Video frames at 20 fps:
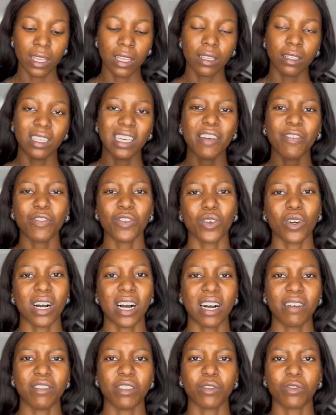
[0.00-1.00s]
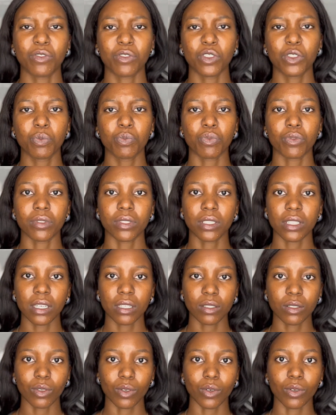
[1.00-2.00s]
If you have a food
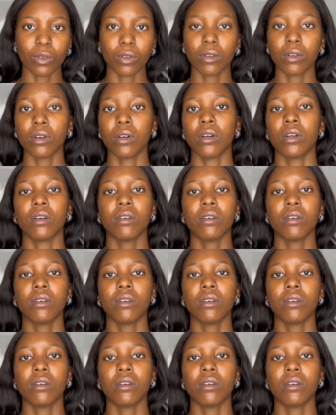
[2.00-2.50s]
processor,